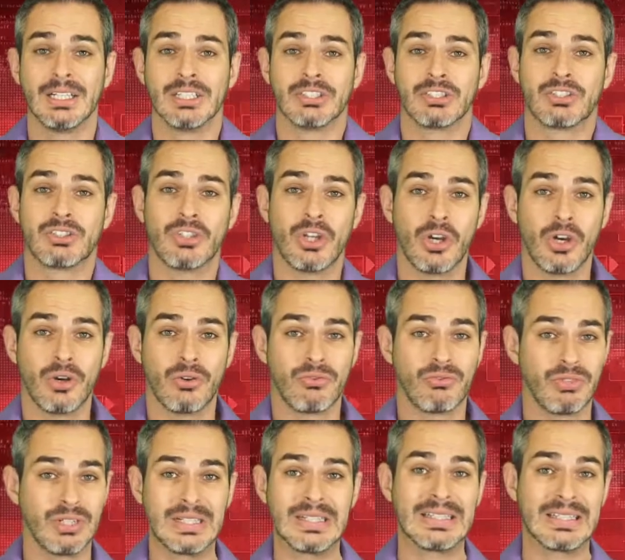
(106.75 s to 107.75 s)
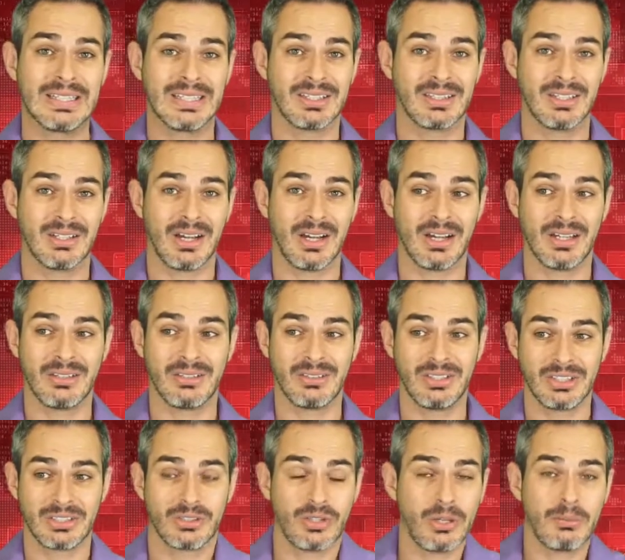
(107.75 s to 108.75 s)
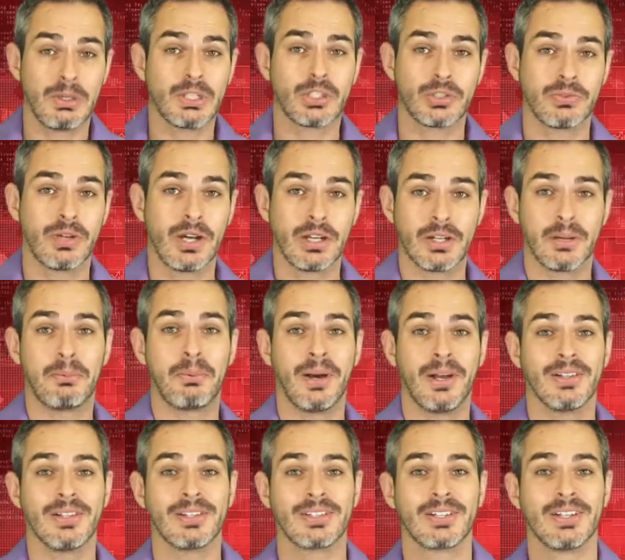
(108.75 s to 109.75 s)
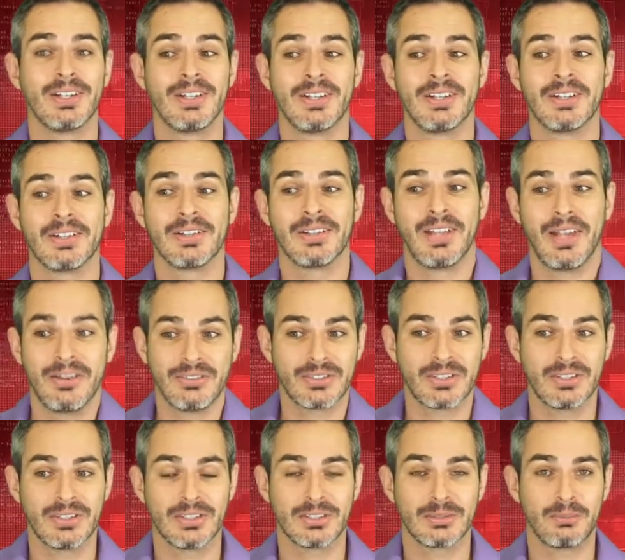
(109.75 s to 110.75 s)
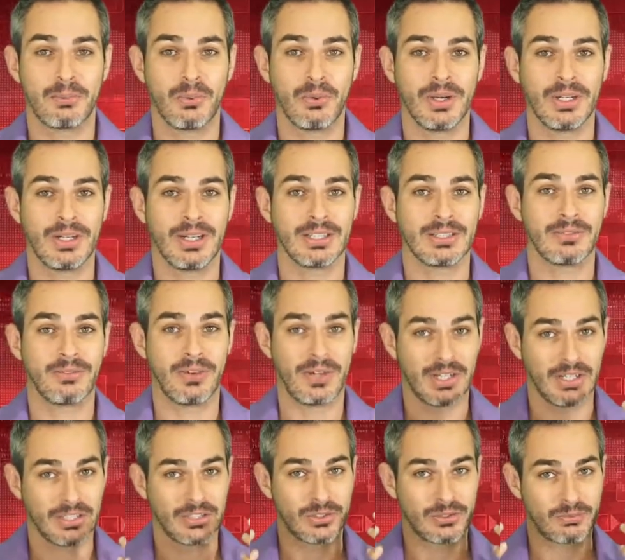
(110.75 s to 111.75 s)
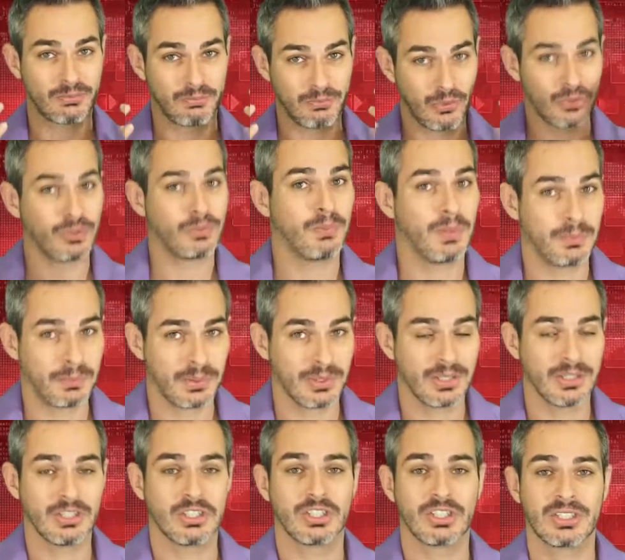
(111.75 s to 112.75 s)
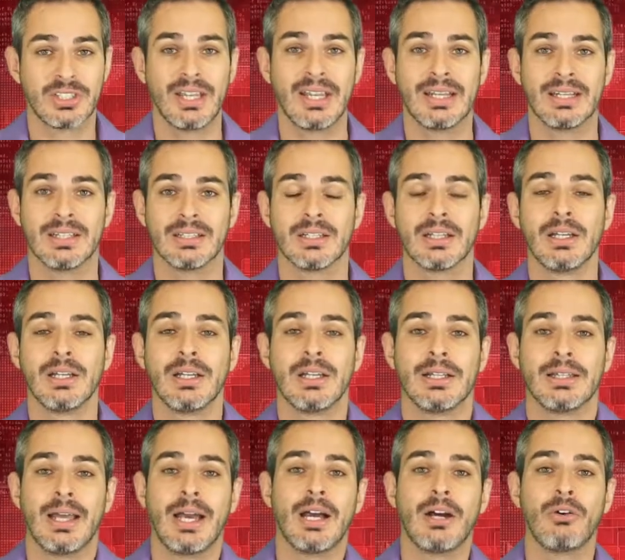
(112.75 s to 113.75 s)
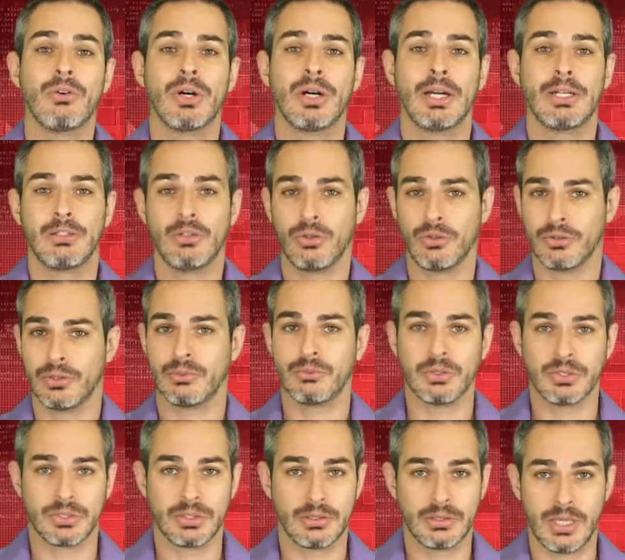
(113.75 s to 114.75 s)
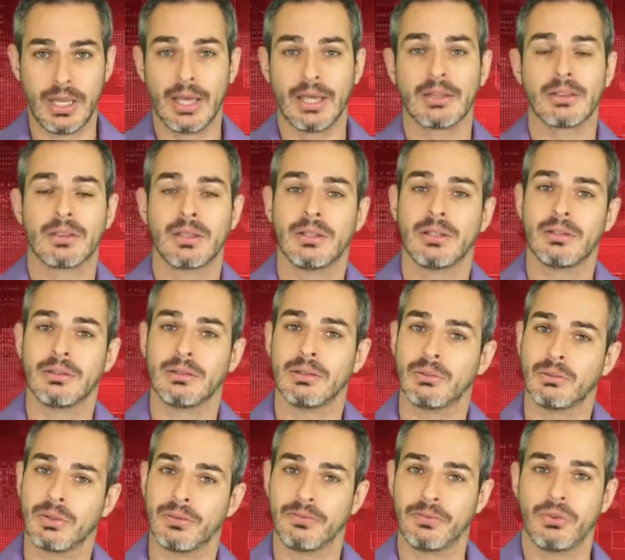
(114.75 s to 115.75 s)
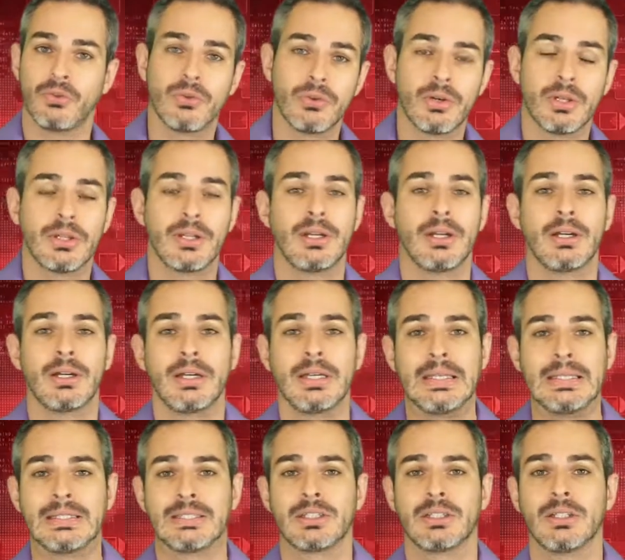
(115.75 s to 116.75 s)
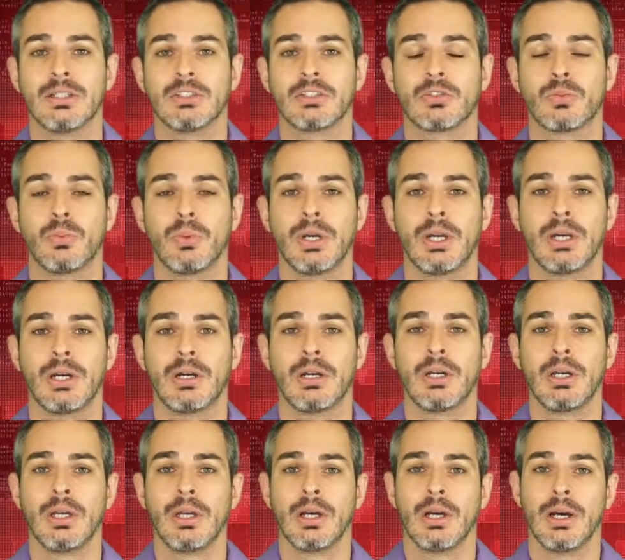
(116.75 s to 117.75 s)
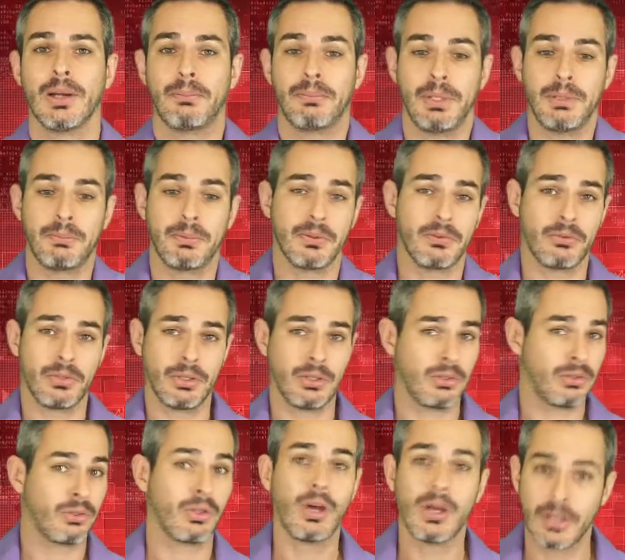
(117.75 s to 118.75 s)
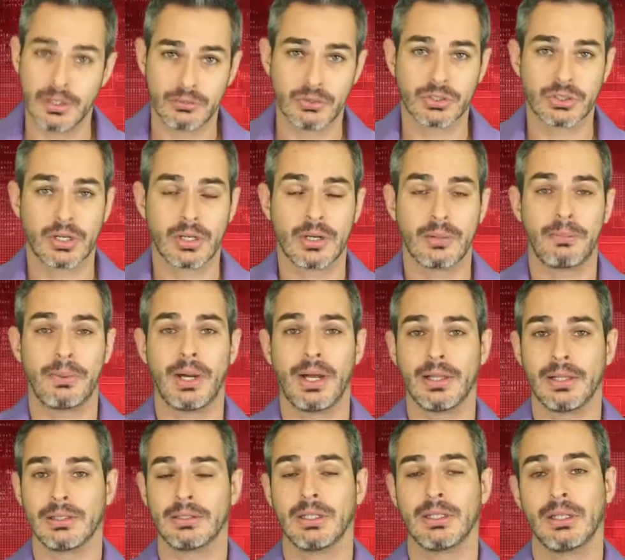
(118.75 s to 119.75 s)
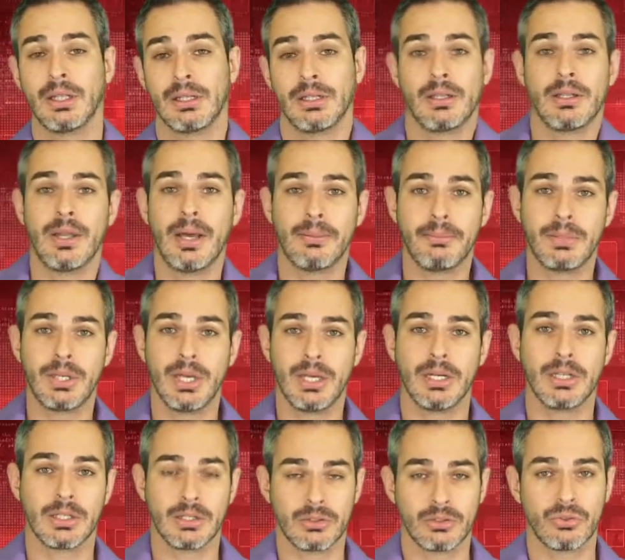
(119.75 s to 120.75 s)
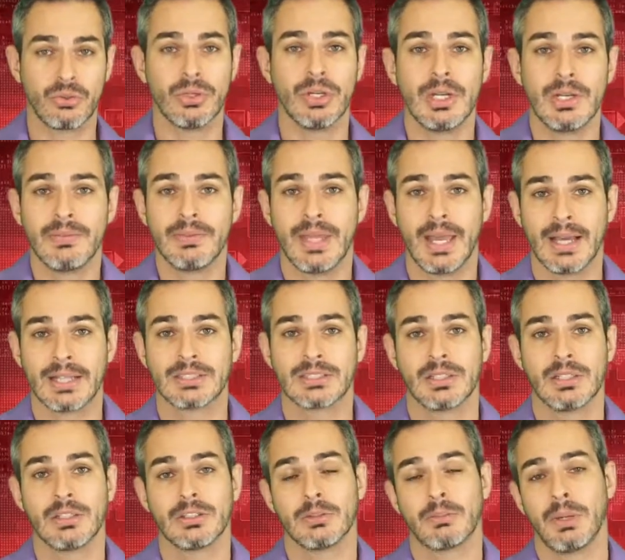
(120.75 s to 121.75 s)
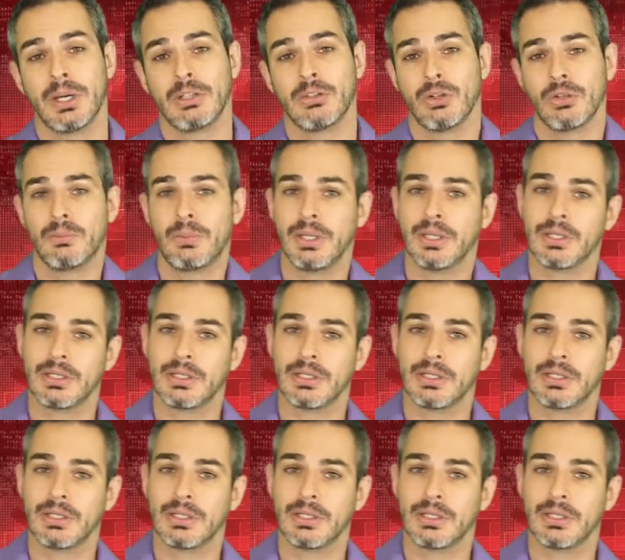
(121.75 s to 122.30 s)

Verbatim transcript: So really, the, uh, there is not much of an autopilot left at this point as far as most people understand it. Now, I know there was a death and there were a few other uh, incidents where uh, people really thought it was autopilot and ended up getting into accidents by not paying